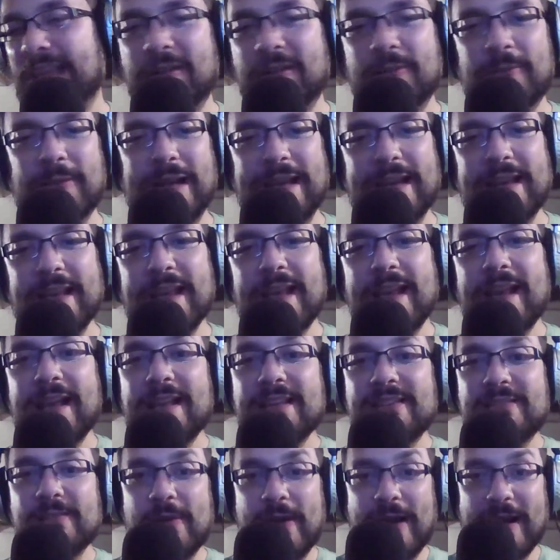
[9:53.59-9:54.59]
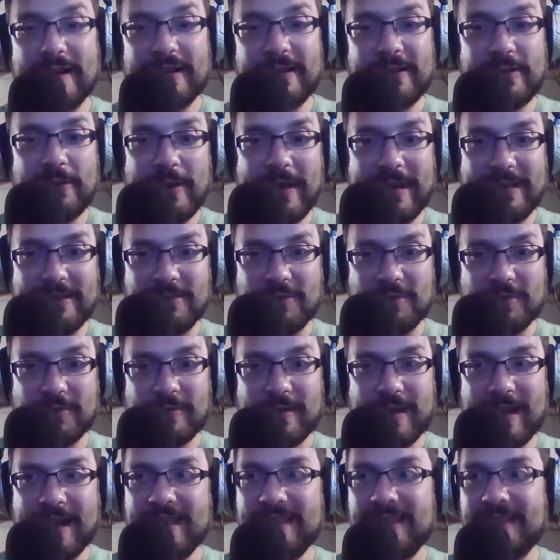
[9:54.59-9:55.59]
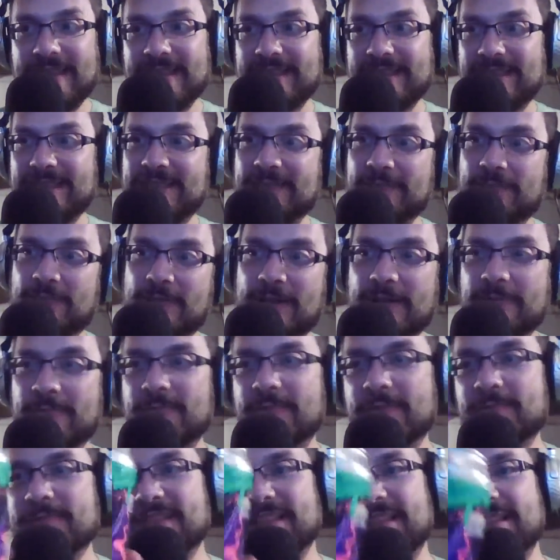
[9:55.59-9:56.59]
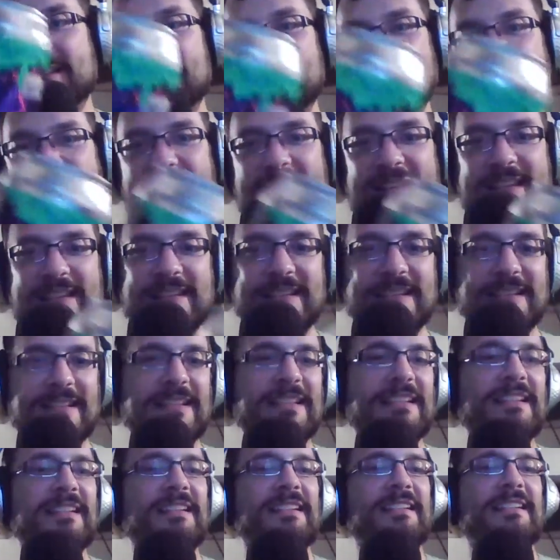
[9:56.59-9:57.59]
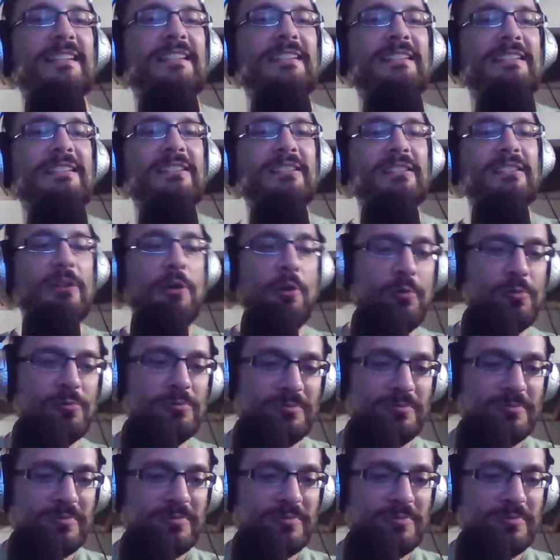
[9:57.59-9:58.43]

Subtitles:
So I'm going to go ahead and try this. What was it called again? Oh, shit.